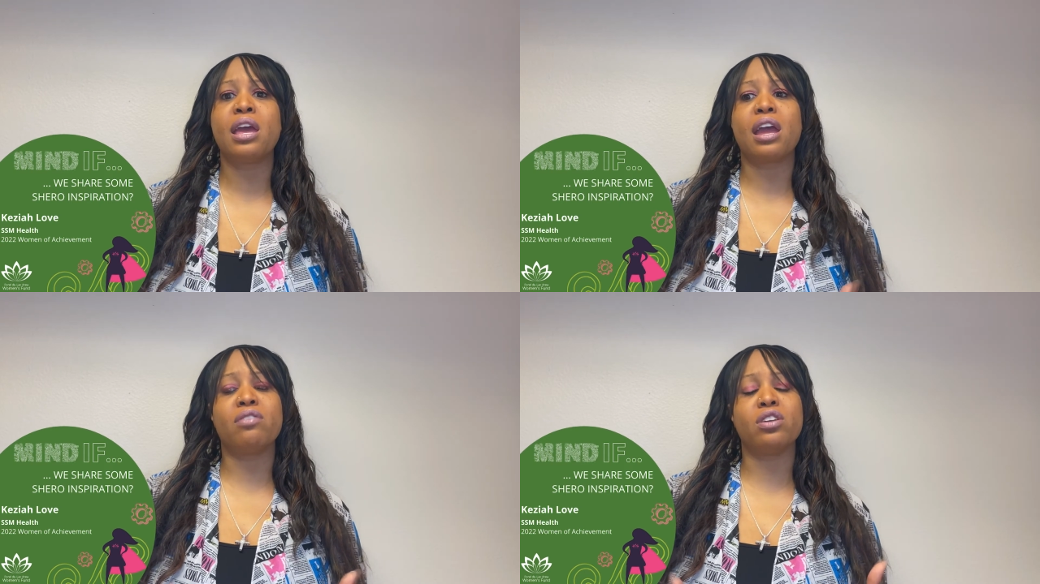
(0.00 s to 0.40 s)

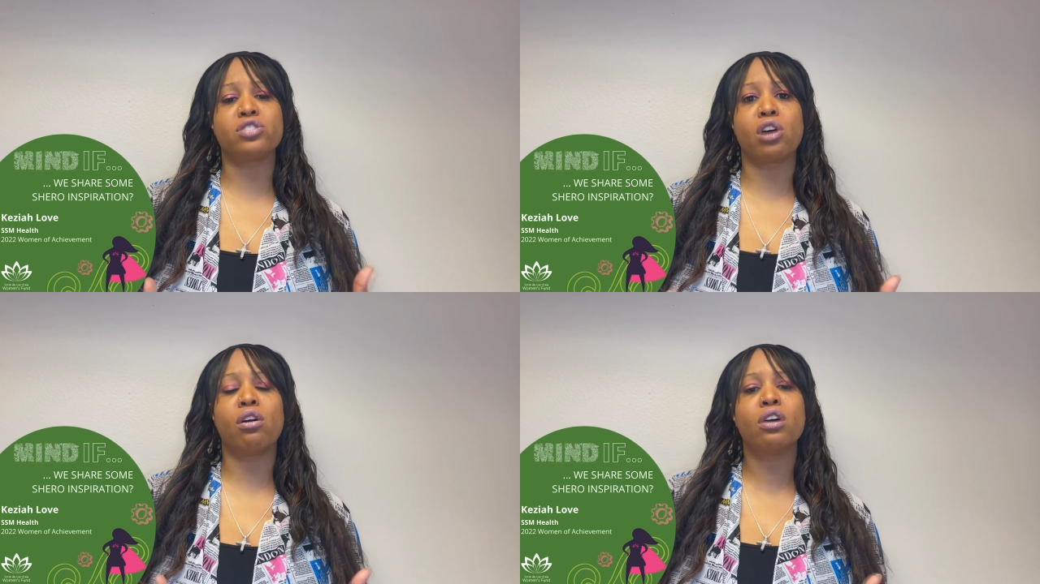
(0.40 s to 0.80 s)
and then
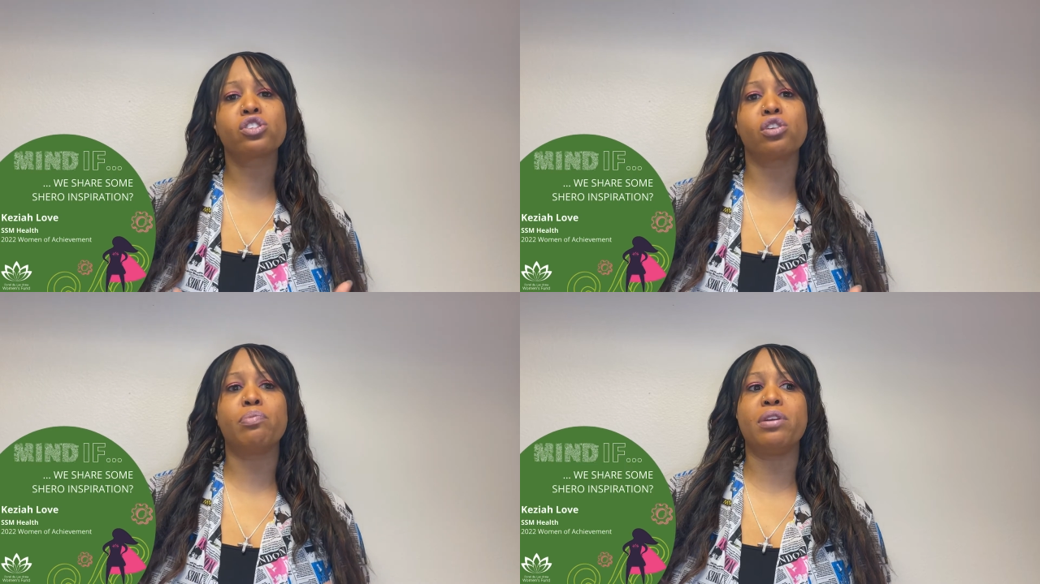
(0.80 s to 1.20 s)
to
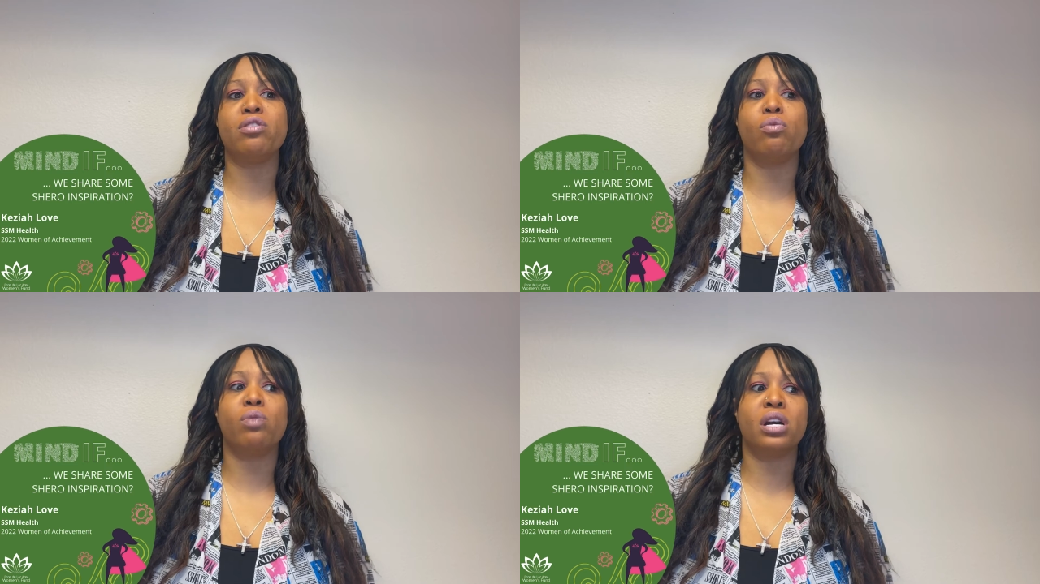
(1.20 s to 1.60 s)
also be
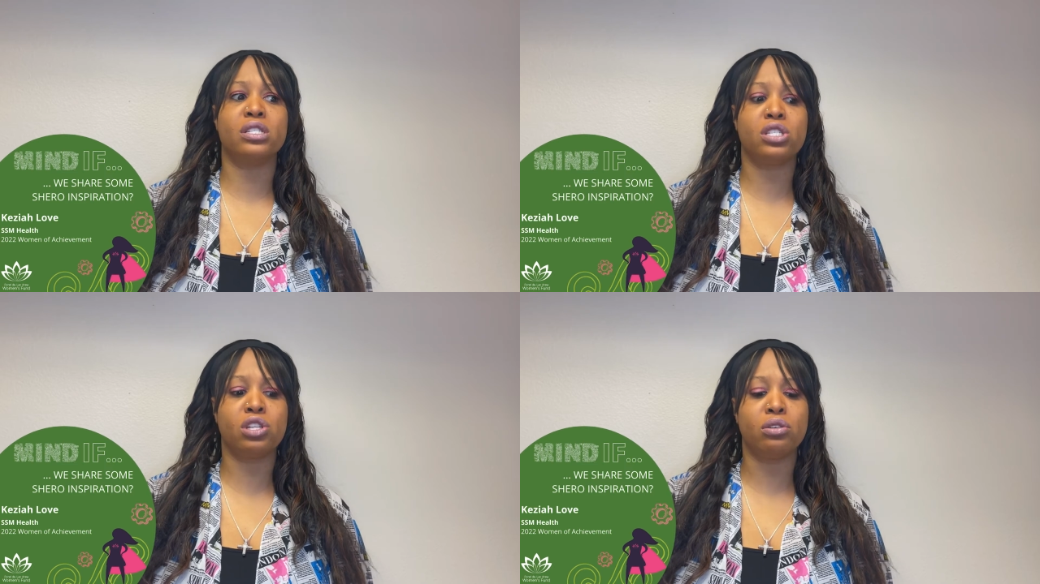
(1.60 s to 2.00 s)
the
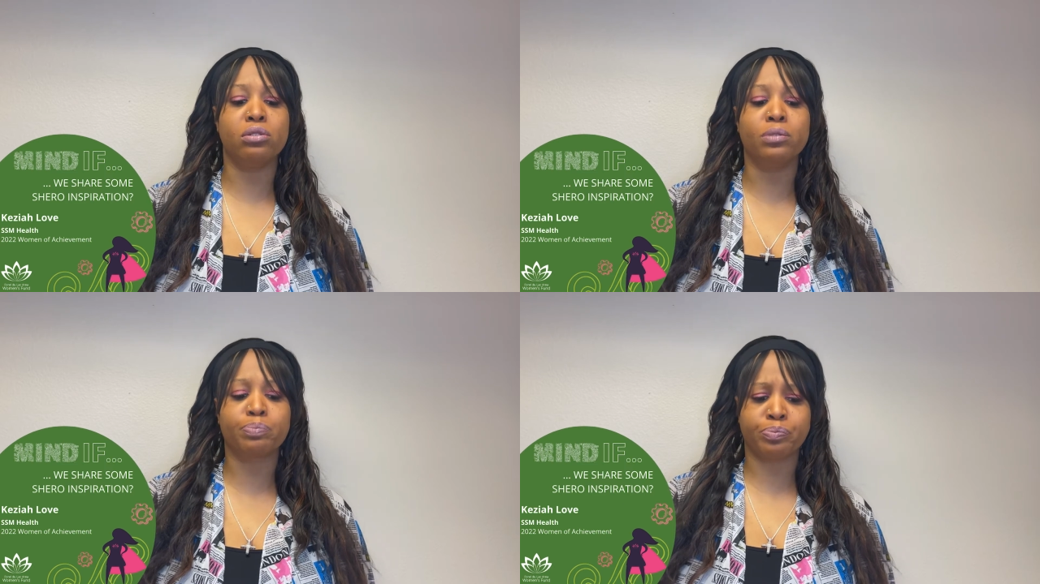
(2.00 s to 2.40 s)
one
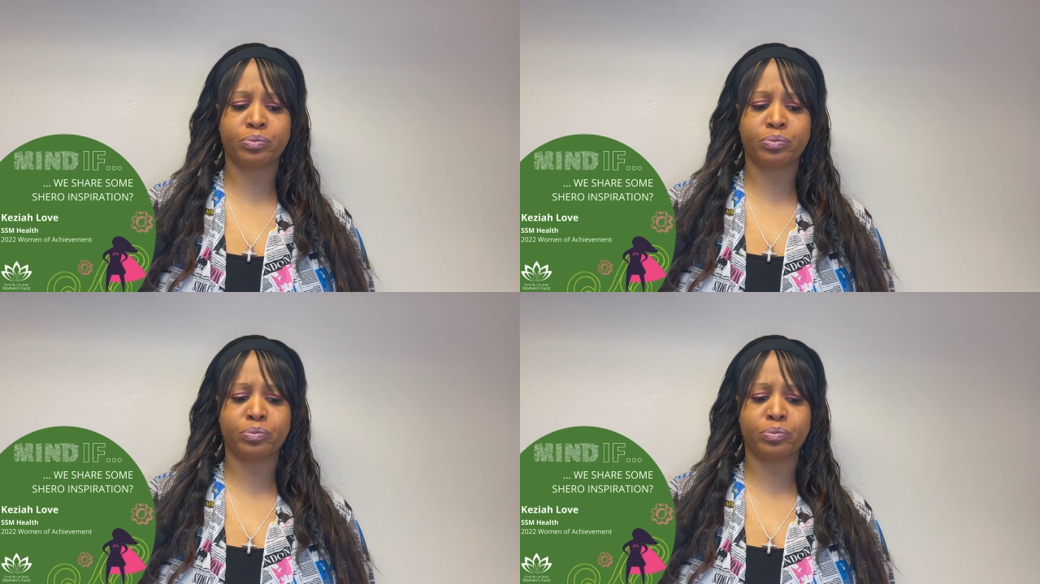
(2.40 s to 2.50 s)
to